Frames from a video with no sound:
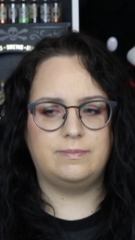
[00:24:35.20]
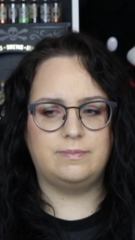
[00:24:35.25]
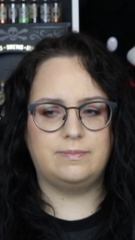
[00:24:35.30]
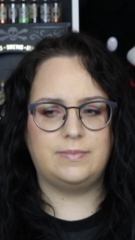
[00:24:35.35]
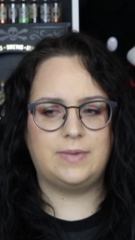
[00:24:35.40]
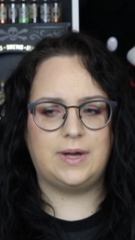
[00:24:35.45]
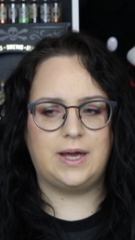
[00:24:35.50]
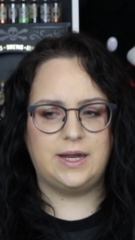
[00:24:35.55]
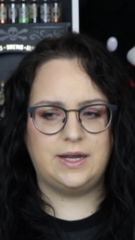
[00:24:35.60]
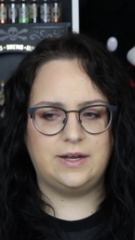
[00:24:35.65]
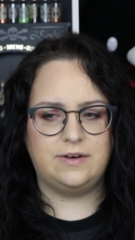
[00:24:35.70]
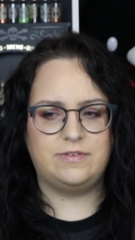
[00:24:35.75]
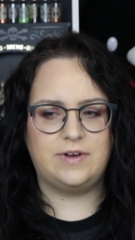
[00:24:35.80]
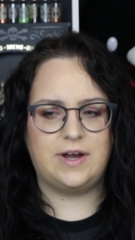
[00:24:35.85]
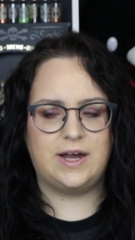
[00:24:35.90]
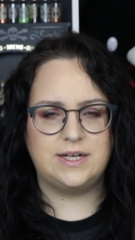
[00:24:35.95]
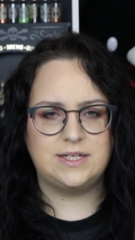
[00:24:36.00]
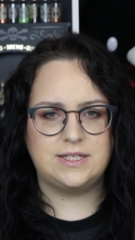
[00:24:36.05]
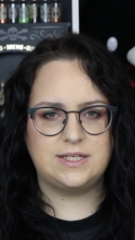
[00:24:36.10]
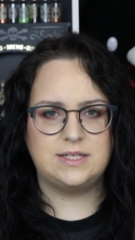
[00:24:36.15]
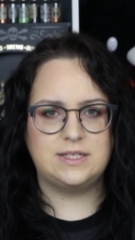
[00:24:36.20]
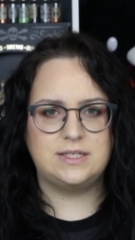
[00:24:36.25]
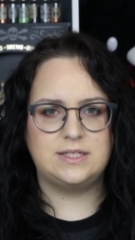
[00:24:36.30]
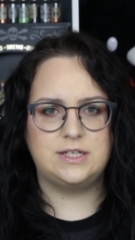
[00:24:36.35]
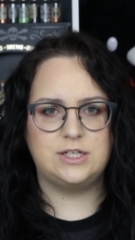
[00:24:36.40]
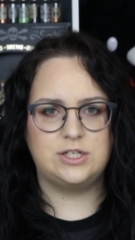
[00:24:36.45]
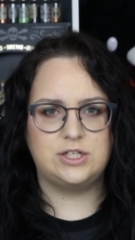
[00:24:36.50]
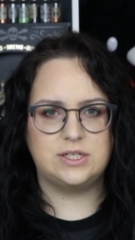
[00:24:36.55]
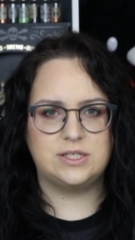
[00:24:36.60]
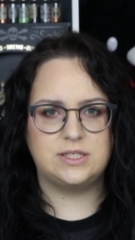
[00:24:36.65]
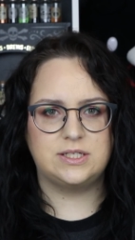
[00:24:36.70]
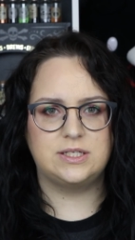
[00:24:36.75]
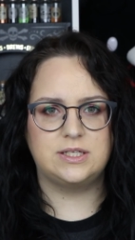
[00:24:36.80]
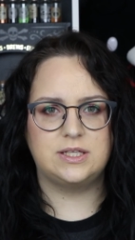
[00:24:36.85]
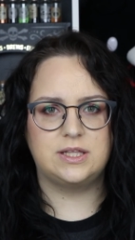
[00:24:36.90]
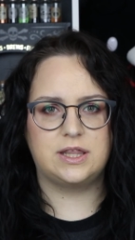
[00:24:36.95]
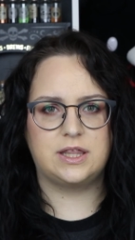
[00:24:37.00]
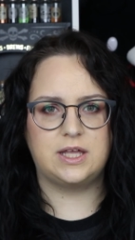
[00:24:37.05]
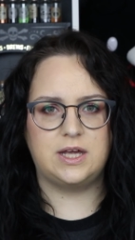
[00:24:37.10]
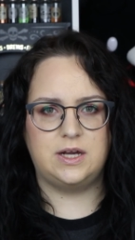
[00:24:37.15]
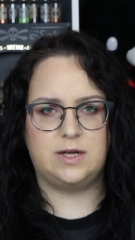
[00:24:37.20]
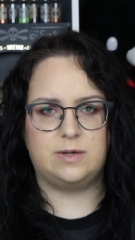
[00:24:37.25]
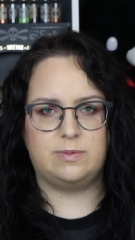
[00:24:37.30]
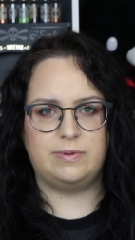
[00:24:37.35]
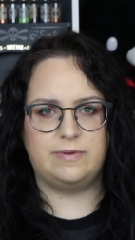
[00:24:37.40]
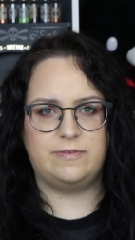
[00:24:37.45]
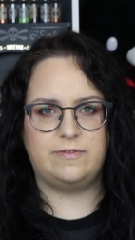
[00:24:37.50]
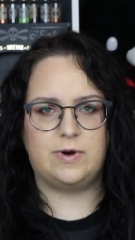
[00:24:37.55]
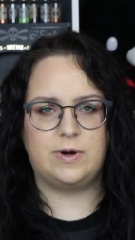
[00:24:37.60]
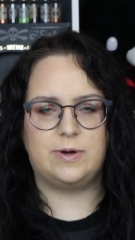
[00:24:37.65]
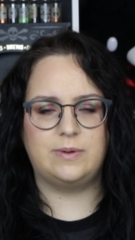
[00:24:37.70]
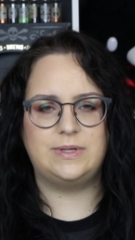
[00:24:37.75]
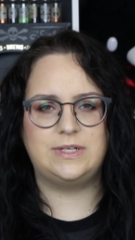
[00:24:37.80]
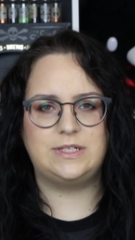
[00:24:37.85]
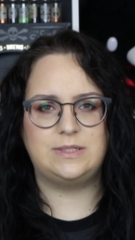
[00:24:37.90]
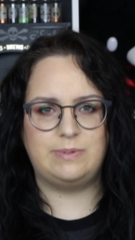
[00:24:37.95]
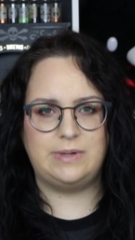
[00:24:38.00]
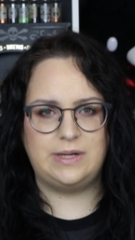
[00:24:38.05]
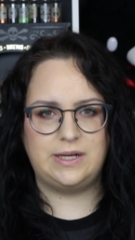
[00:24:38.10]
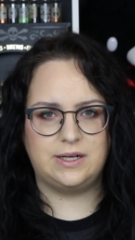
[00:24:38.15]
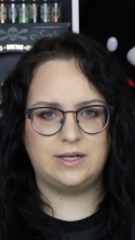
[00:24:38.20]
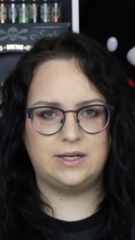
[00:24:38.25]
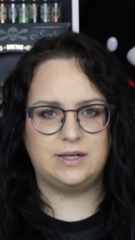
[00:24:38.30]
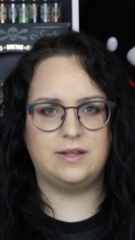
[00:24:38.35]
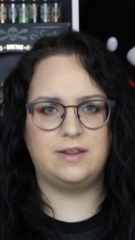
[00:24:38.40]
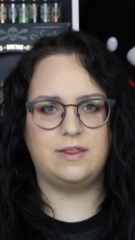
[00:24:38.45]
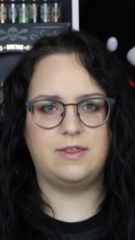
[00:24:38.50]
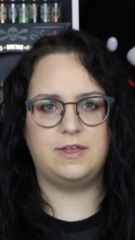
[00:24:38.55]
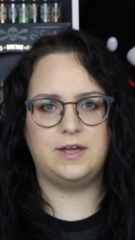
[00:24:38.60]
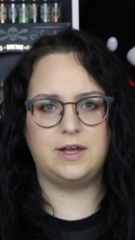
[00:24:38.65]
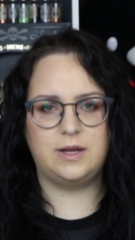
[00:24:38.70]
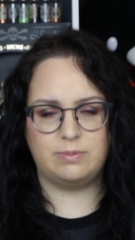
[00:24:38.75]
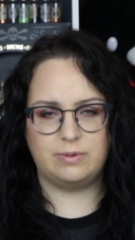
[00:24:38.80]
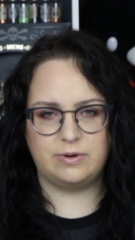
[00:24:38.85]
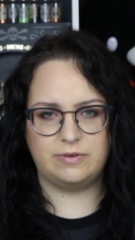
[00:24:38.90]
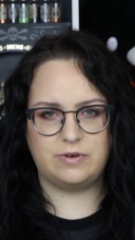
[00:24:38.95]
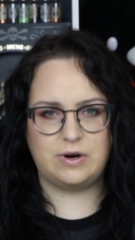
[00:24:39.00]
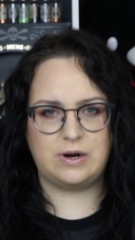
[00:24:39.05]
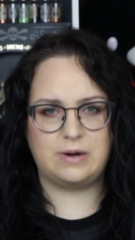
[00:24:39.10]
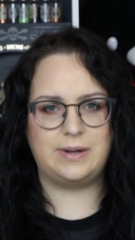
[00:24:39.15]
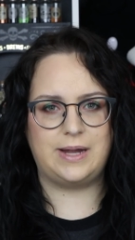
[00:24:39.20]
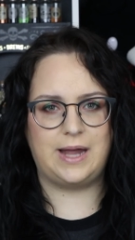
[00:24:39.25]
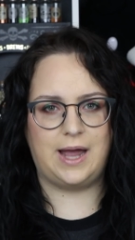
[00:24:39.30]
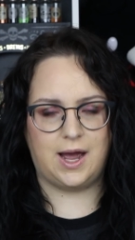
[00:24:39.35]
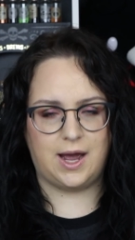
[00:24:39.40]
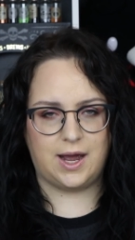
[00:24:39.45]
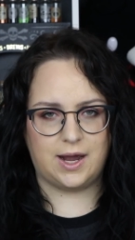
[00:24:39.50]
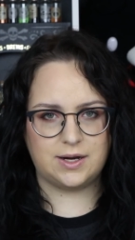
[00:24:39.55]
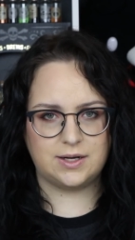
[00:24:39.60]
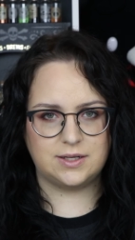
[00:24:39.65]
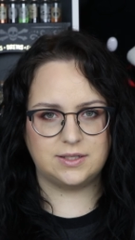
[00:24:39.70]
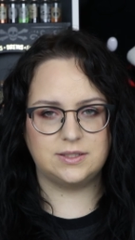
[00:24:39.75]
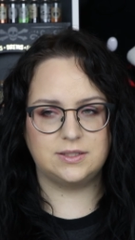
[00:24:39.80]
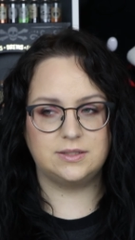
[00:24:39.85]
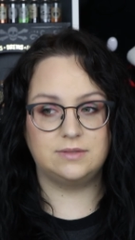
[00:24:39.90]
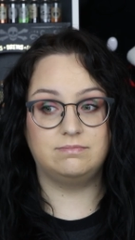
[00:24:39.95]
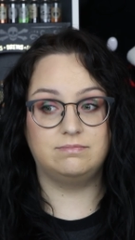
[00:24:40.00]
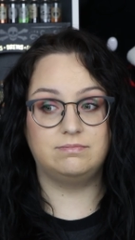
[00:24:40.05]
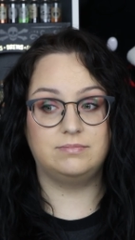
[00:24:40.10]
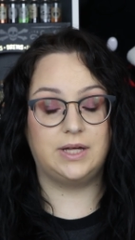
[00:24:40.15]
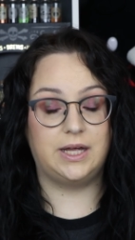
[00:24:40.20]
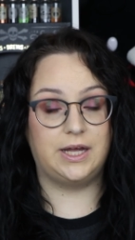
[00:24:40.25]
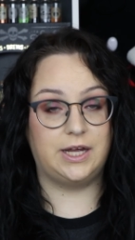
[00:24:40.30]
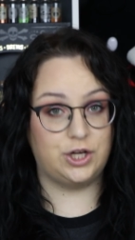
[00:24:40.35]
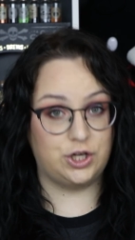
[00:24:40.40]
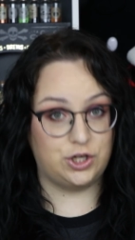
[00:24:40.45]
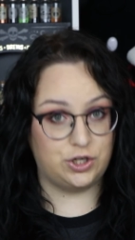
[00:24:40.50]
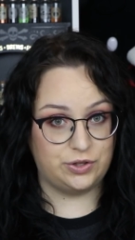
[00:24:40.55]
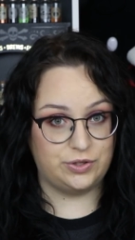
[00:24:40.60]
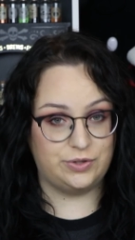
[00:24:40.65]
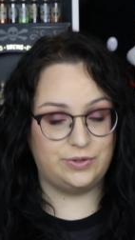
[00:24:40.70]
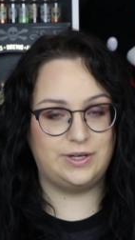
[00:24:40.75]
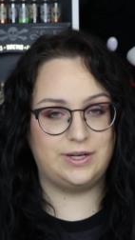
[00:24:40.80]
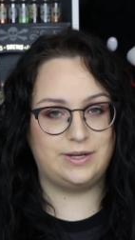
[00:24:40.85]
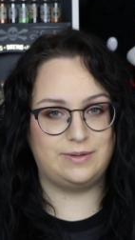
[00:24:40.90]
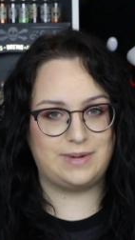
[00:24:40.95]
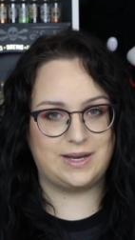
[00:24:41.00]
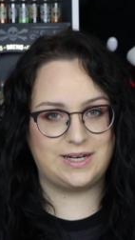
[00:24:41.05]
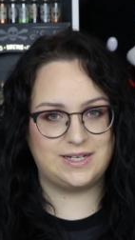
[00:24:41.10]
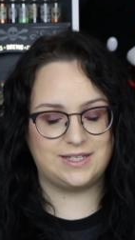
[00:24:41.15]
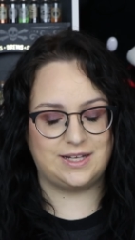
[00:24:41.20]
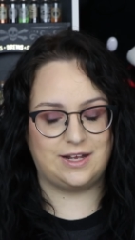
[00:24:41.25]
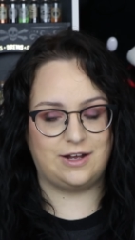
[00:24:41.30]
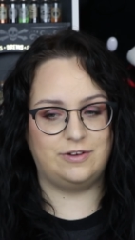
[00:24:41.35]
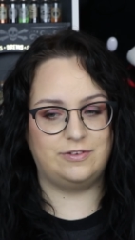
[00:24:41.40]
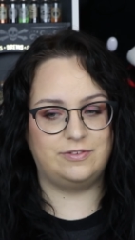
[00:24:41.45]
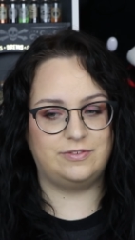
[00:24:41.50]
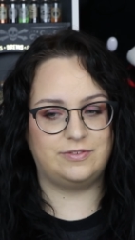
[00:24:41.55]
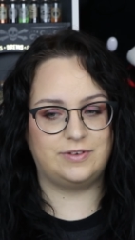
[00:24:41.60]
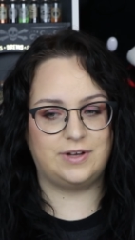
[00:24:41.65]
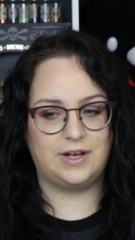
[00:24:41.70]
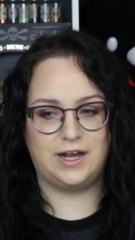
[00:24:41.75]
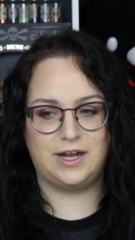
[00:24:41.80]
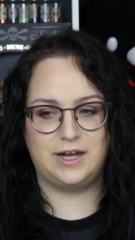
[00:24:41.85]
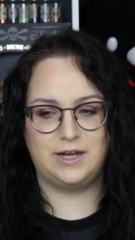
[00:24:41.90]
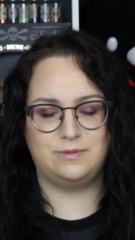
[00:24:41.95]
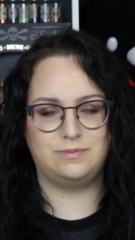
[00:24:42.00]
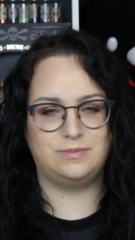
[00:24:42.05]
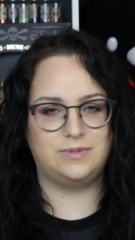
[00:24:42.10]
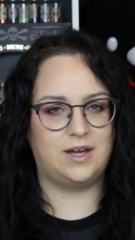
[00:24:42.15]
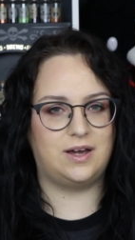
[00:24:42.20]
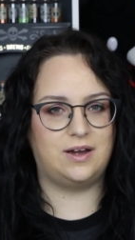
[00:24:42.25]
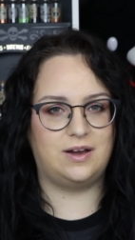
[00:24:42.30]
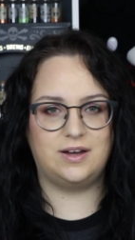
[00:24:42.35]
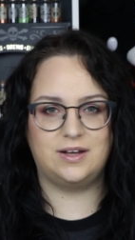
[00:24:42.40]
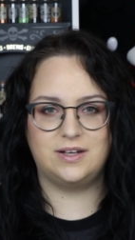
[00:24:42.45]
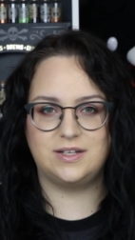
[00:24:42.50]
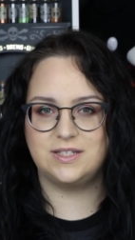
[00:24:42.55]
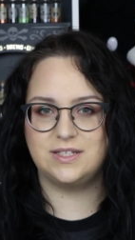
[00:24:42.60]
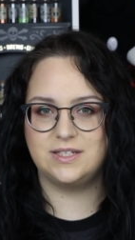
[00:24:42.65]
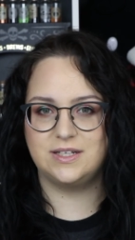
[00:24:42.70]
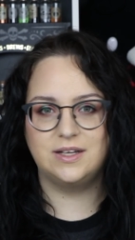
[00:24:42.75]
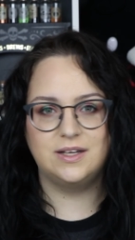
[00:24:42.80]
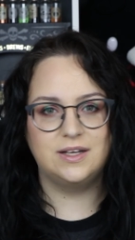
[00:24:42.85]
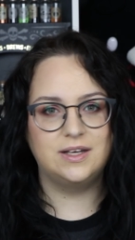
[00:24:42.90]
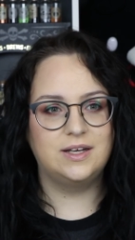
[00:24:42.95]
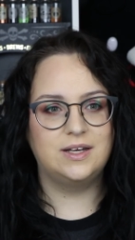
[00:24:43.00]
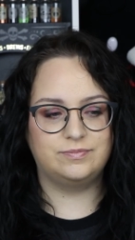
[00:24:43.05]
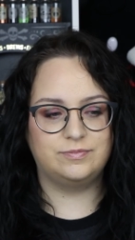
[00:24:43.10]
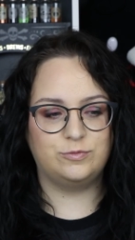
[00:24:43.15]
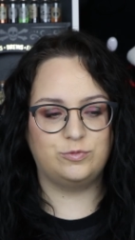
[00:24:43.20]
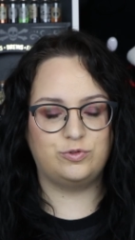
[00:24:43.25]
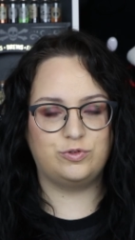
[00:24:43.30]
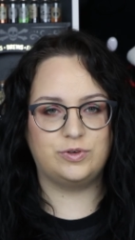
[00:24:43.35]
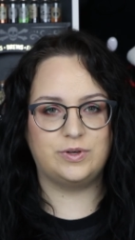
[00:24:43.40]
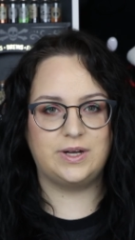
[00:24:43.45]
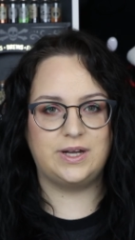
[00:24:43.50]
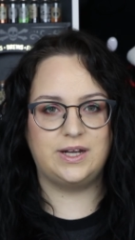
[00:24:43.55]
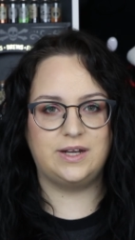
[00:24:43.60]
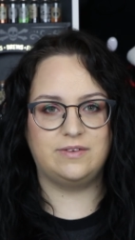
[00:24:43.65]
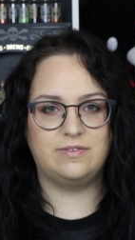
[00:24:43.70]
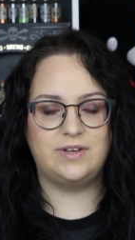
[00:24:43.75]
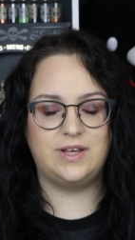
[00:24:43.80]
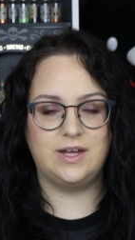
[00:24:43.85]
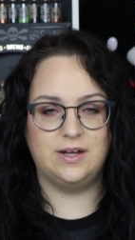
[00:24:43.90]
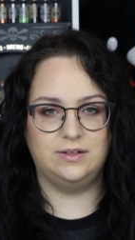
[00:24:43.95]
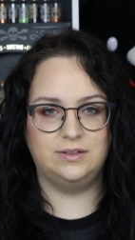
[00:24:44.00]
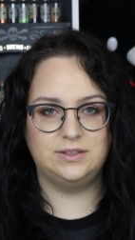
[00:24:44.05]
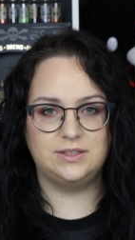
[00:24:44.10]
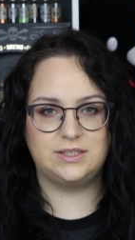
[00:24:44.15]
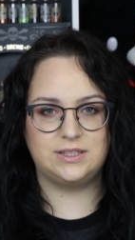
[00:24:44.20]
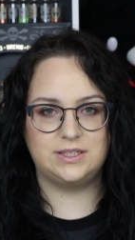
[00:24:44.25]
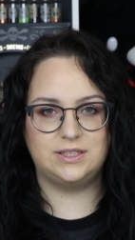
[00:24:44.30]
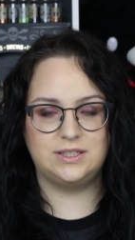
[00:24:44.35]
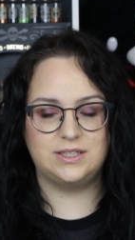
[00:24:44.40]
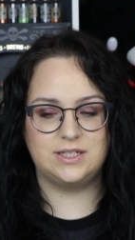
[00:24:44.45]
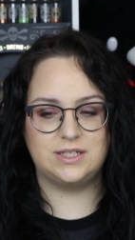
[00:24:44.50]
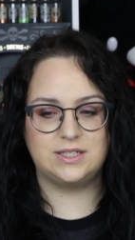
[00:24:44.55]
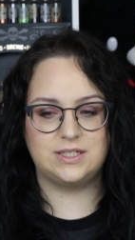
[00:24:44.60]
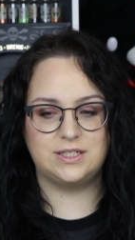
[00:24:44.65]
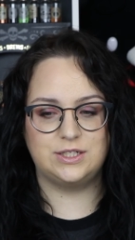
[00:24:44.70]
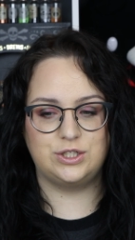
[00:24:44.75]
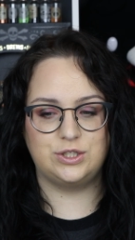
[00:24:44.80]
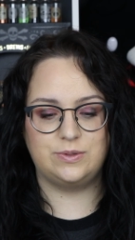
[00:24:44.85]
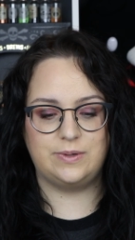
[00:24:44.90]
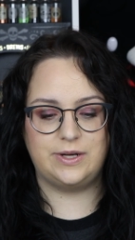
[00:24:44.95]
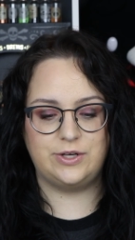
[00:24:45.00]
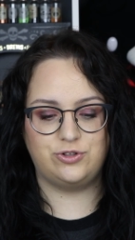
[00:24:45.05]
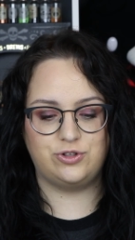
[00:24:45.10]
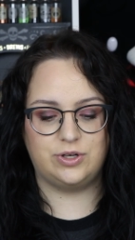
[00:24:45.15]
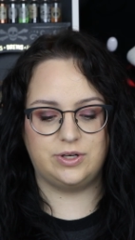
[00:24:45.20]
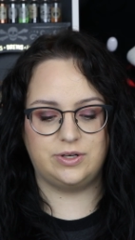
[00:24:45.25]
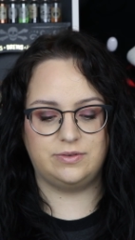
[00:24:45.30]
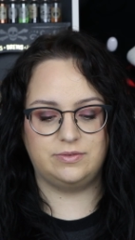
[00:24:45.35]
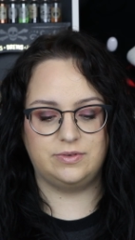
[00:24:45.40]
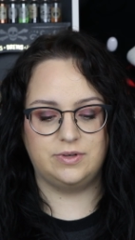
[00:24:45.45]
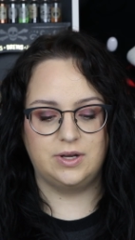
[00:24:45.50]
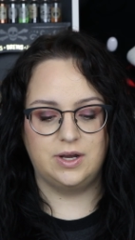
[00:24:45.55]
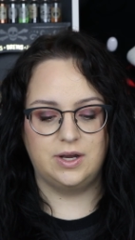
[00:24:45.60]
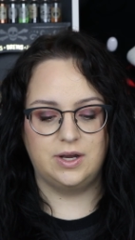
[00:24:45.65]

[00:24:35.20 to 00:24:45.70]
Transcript: my advice is to just think before we speak and think before we act, including myself. I am not free of guilt in this situation.